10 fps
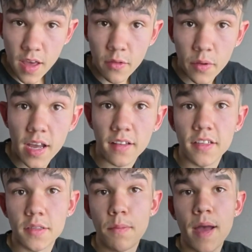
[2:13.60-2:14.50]
that we got
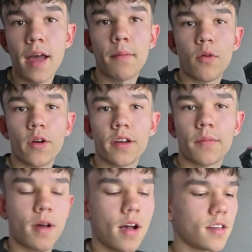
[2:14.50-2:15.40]
this bad boy
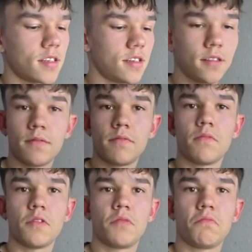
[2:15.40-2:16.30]
unboxed,
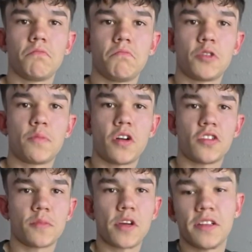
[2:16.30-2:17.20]
let's put on
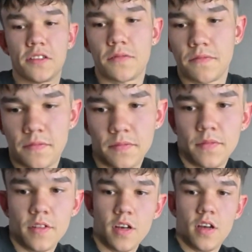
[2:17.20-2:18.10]
some guns.
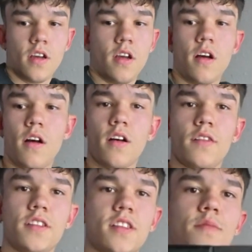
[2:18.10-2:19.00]

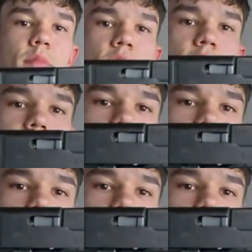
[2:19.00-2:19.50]
This is my